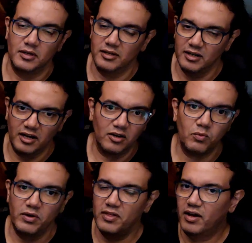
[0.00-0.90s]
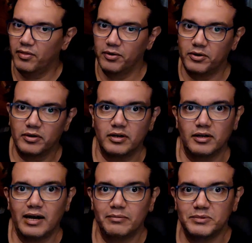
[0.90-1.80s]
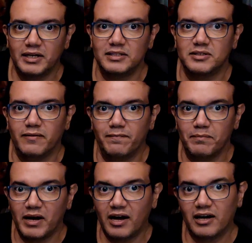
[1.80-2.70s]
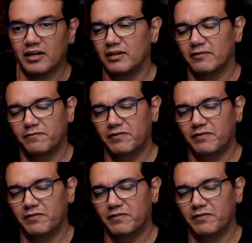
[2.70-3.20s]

along with other updates and bug